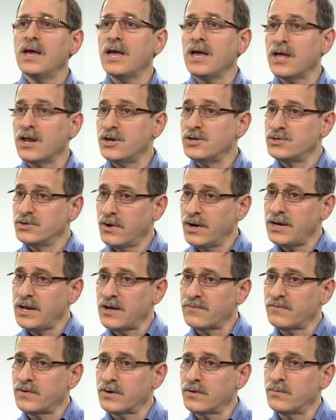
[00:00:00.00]
In a joint
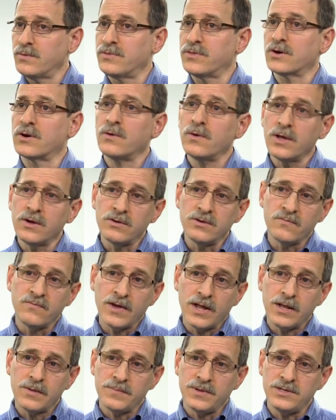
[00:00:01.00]
effort with the Creo
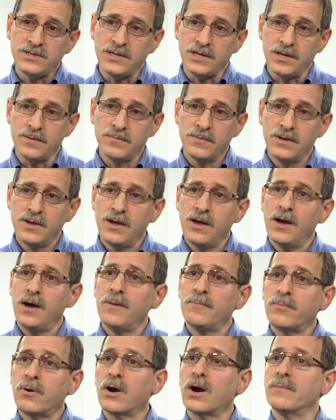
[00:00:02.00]
development team,
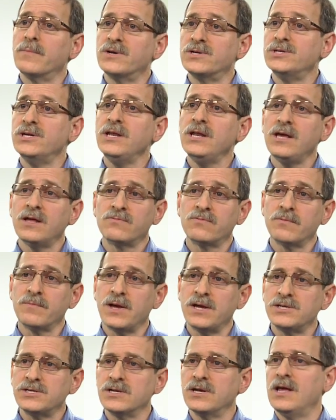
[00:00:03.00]
part machining
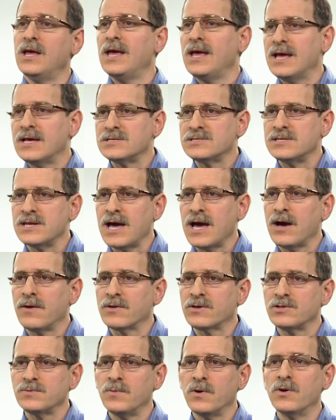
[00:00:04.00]
information is now
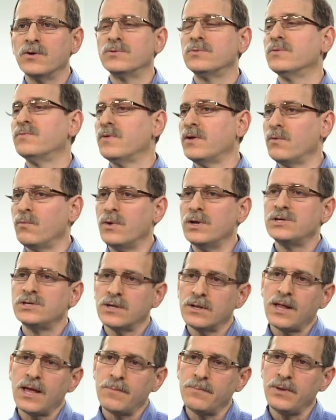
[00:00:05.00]
exposed within
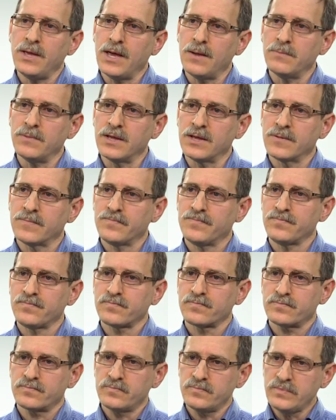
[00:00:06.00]
Windchill link,
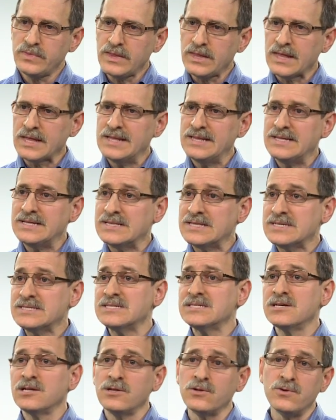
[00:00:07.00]
And then this
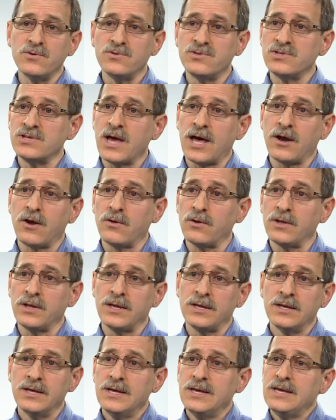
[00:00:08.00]
includes not
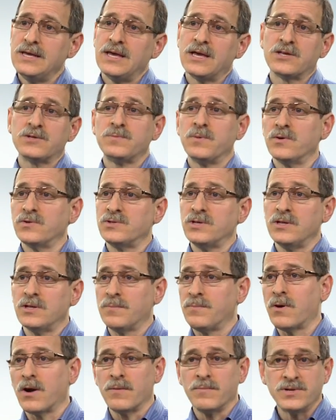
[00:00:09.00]
only exposing the
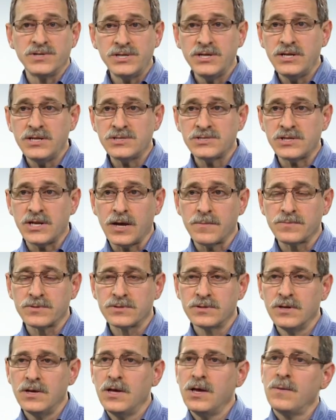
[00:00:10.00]
part machining steps,
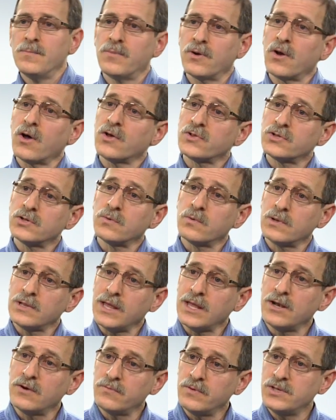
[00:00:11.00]
but also
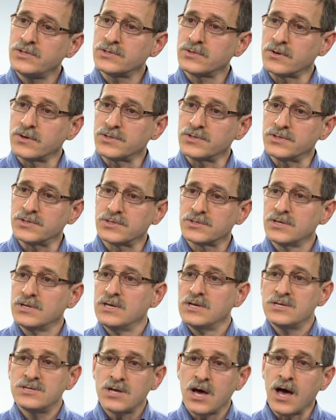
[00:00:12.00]
related resources
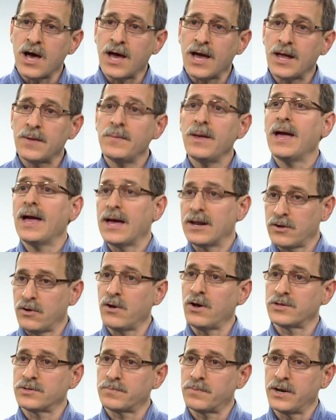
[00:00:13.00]
time, and
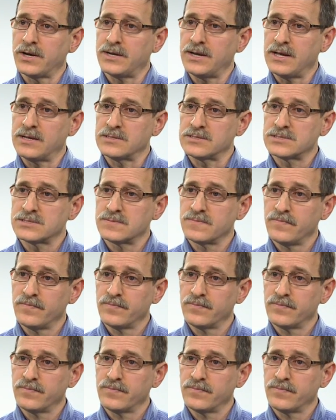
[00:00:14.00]
cost breakdowns.